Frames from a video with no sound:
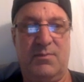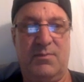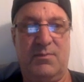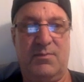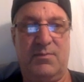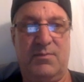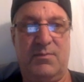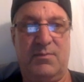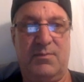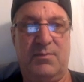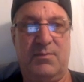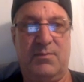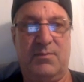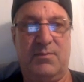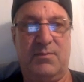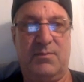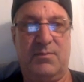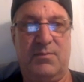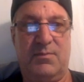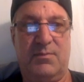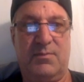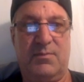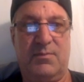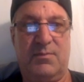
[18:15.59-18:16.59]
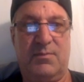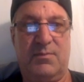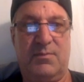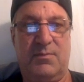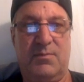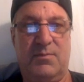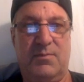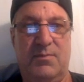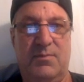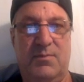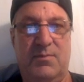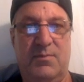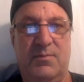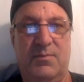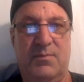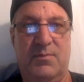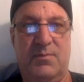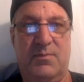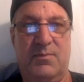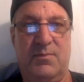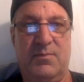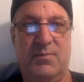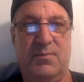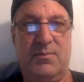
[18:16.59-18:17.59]

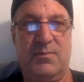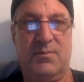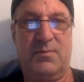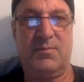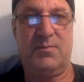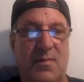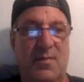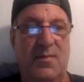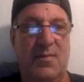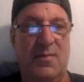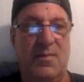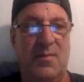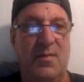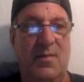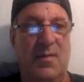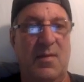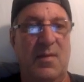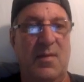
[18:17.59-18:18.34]
(no one is talking)